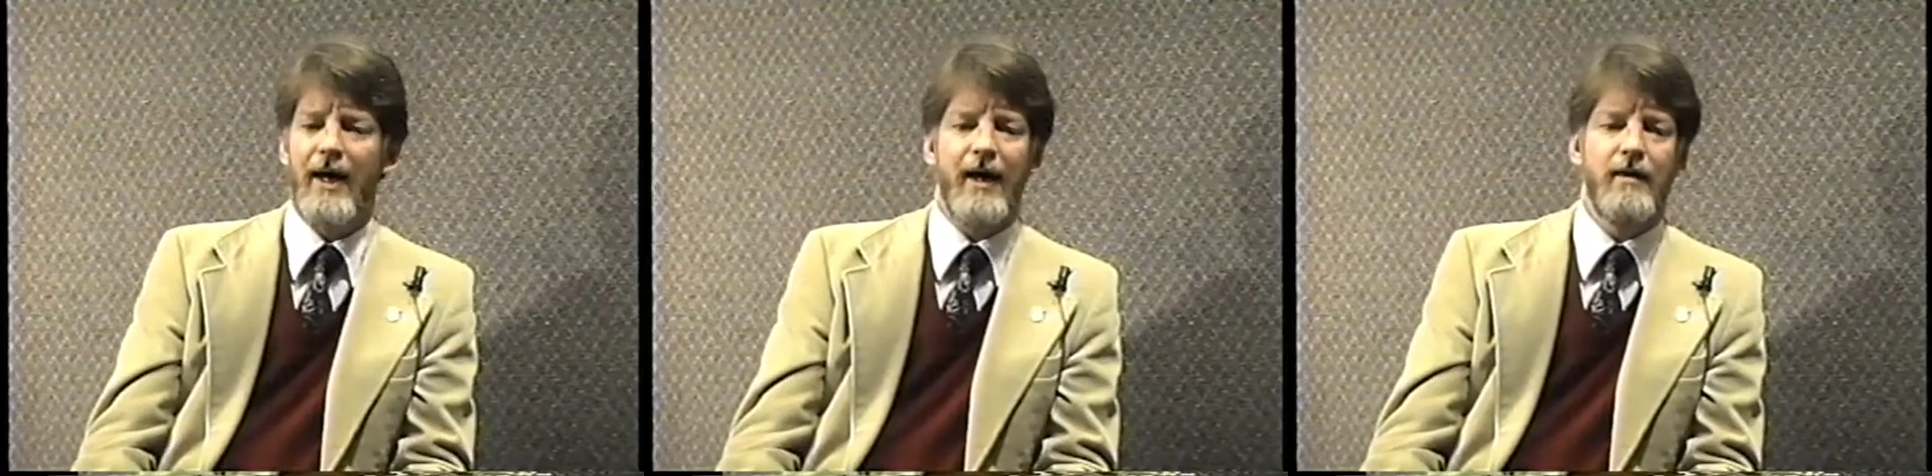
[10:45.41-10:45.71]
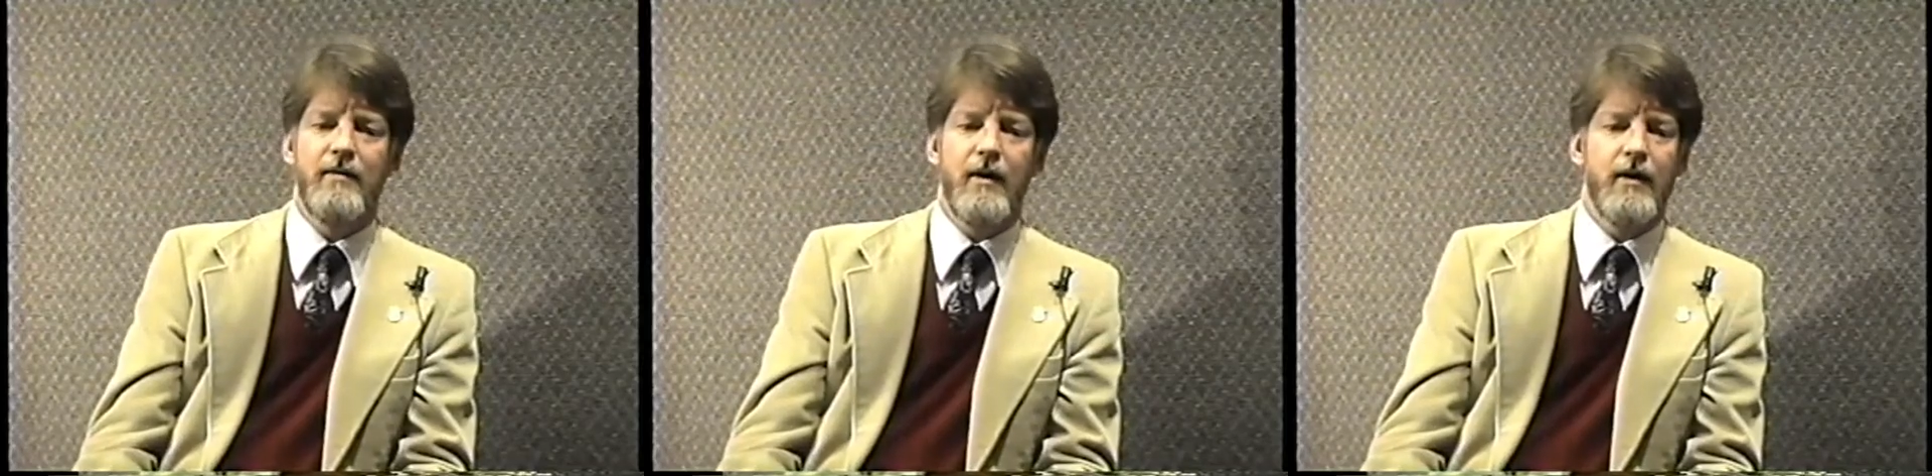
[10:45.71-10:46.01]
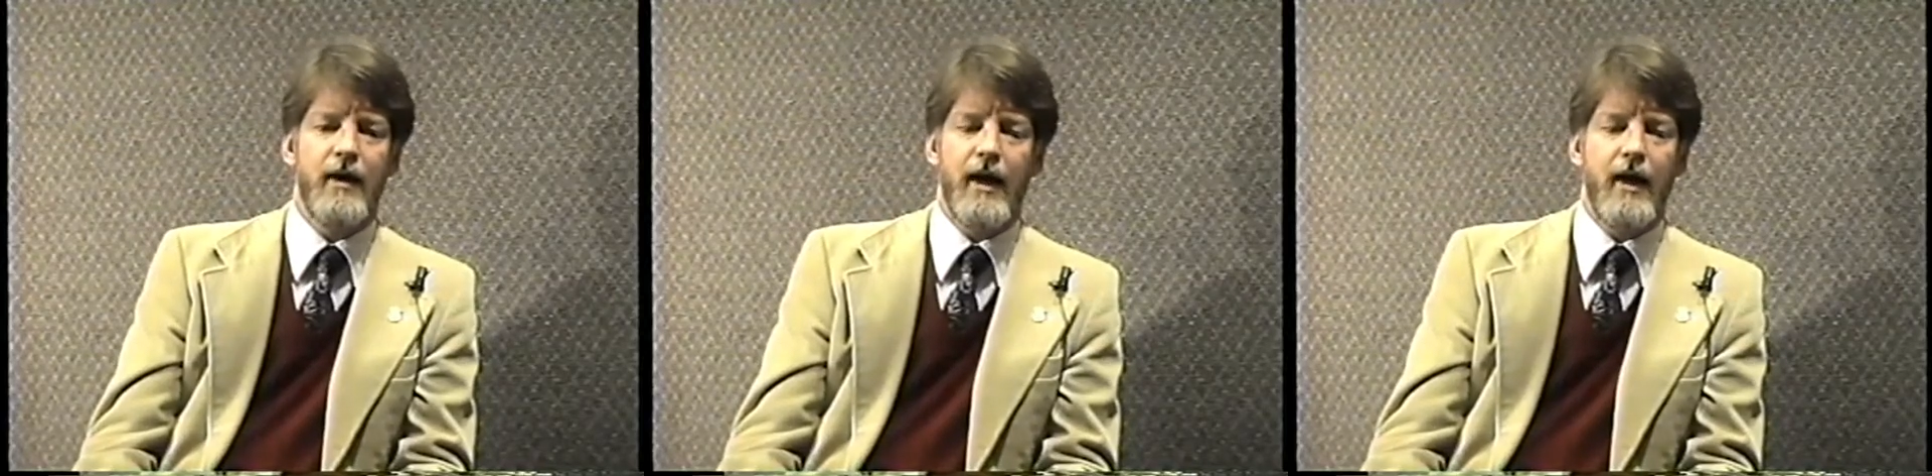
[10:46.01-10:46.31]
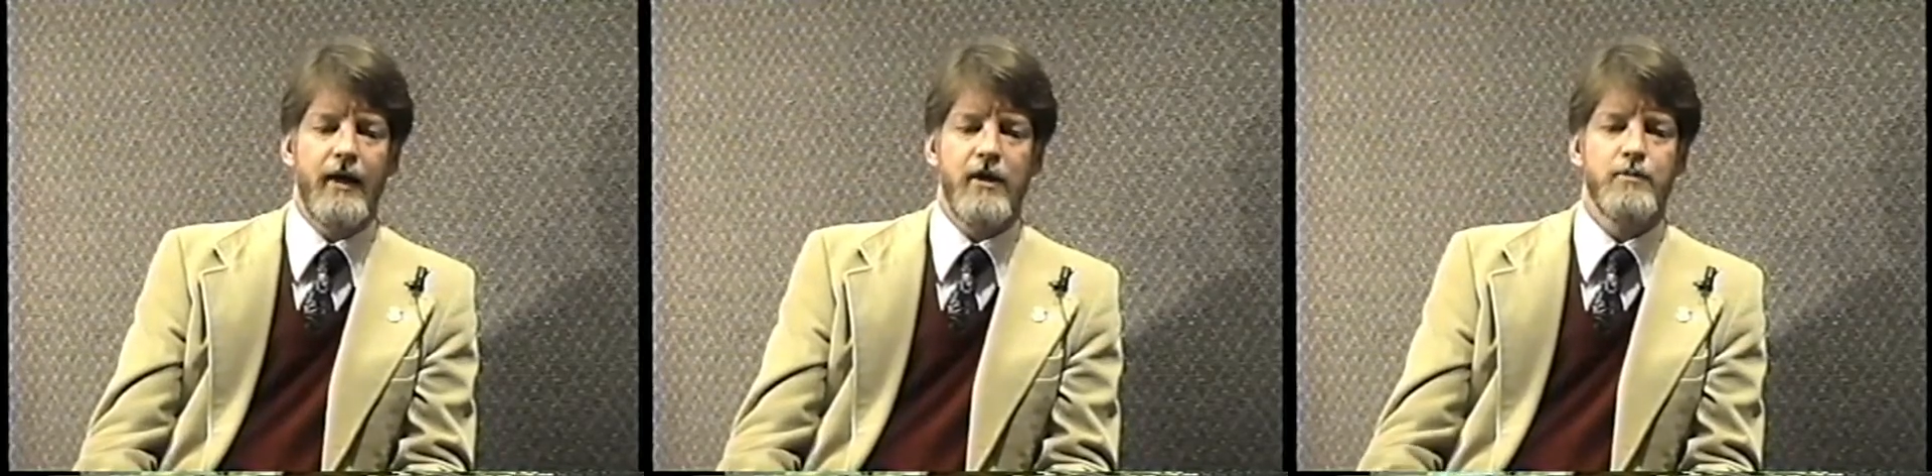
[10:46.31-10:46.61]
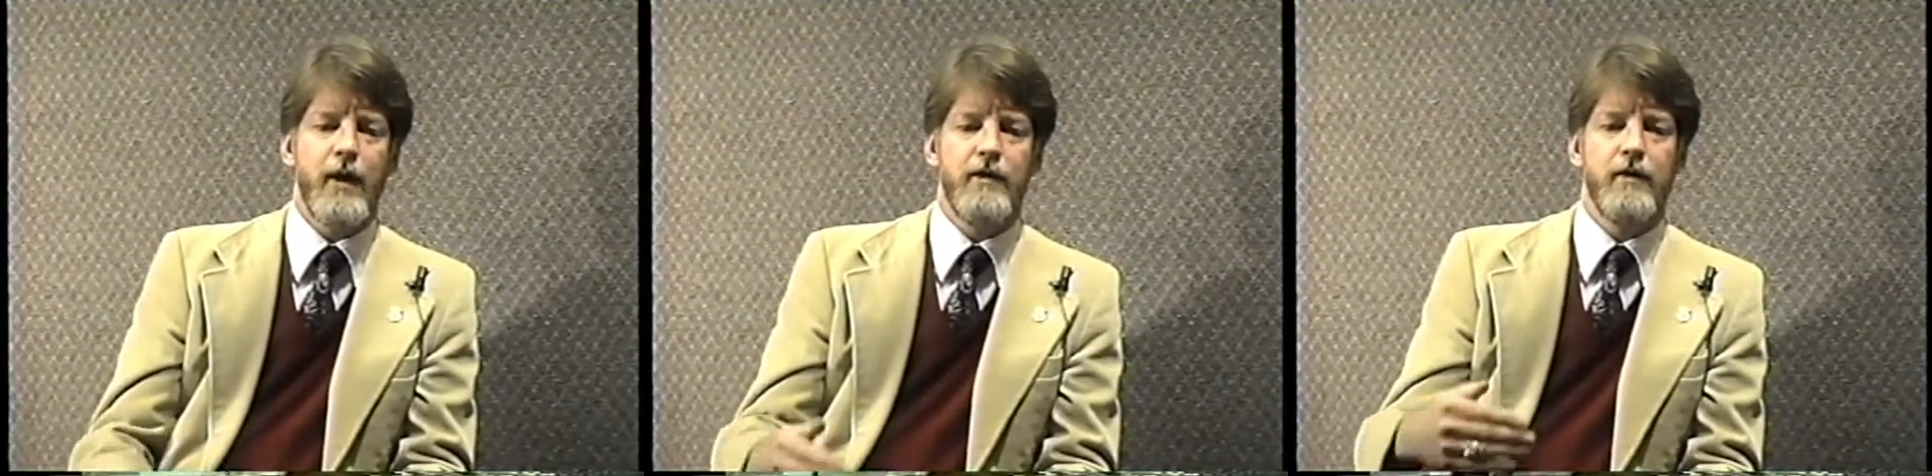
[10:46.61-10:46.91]
And I guess
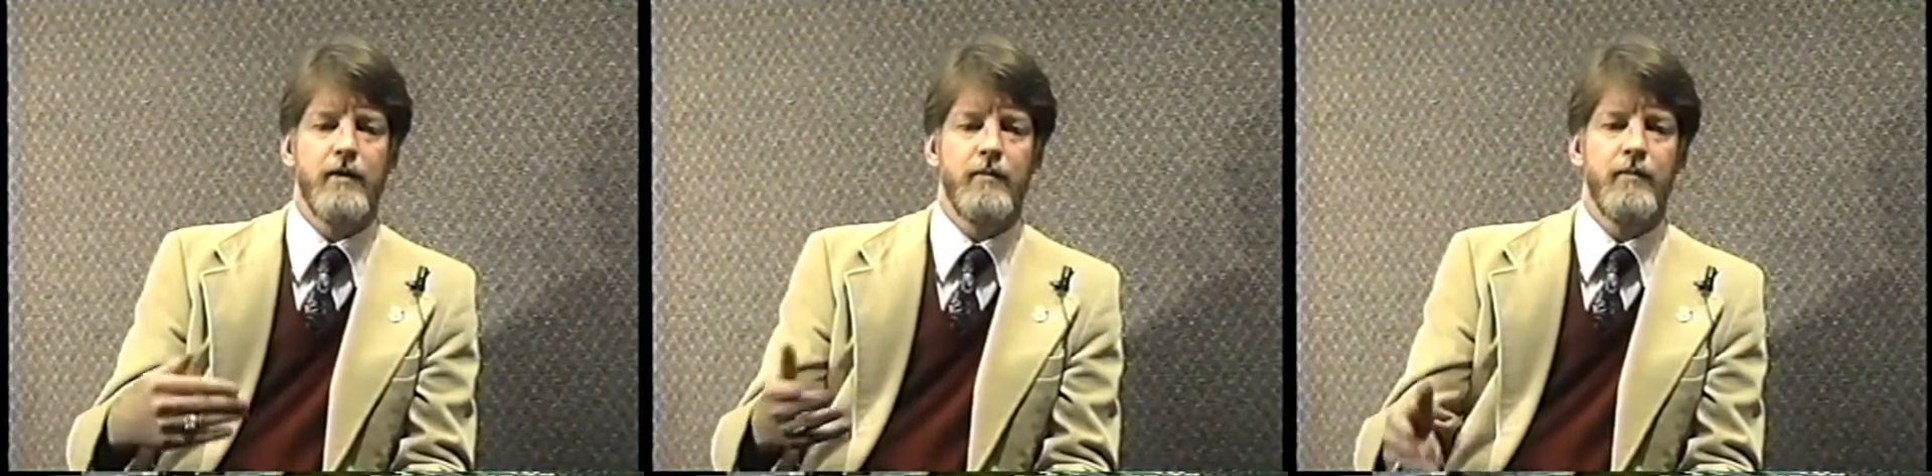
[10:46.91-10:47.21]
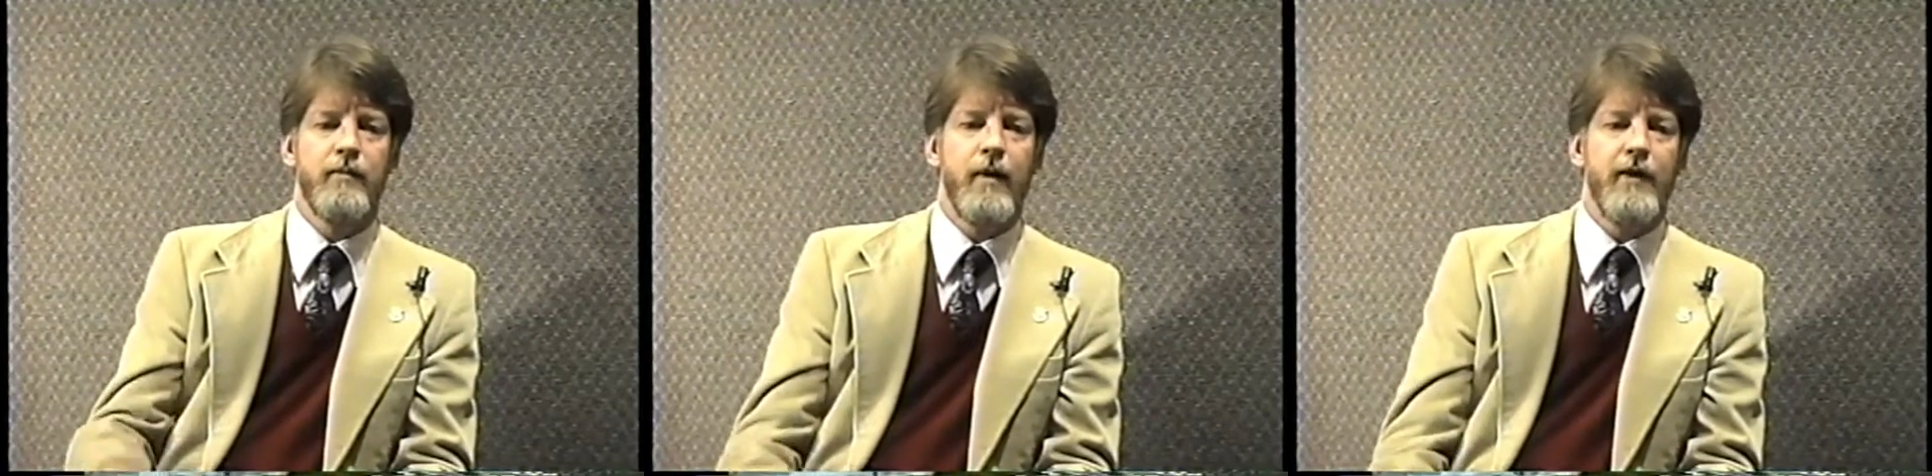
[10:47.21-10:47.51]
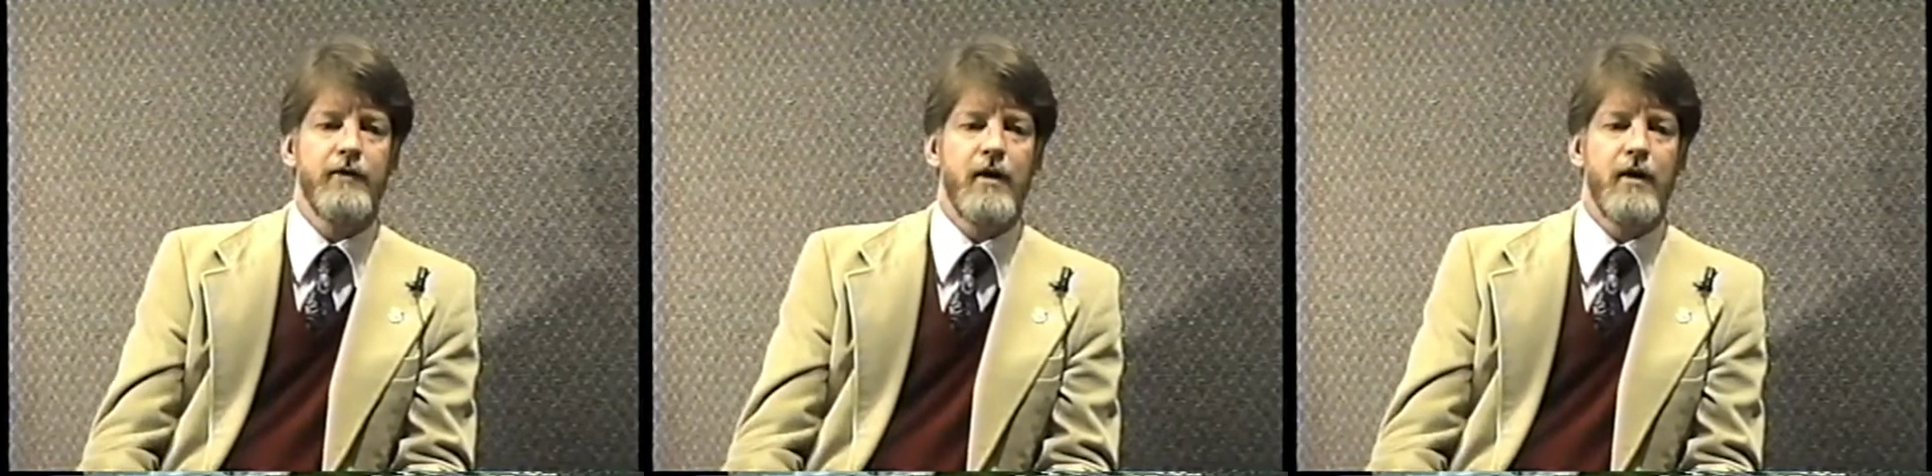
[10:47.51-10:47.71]
by the